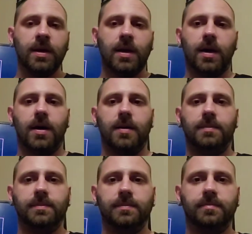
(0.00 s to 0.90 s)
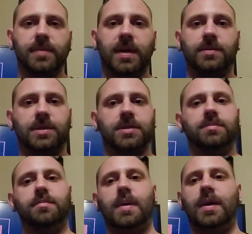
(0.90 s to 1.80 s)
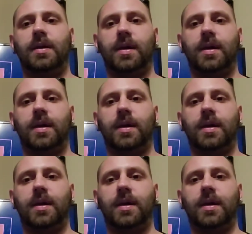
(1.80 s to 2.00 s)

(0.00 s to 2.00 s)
but that was just me,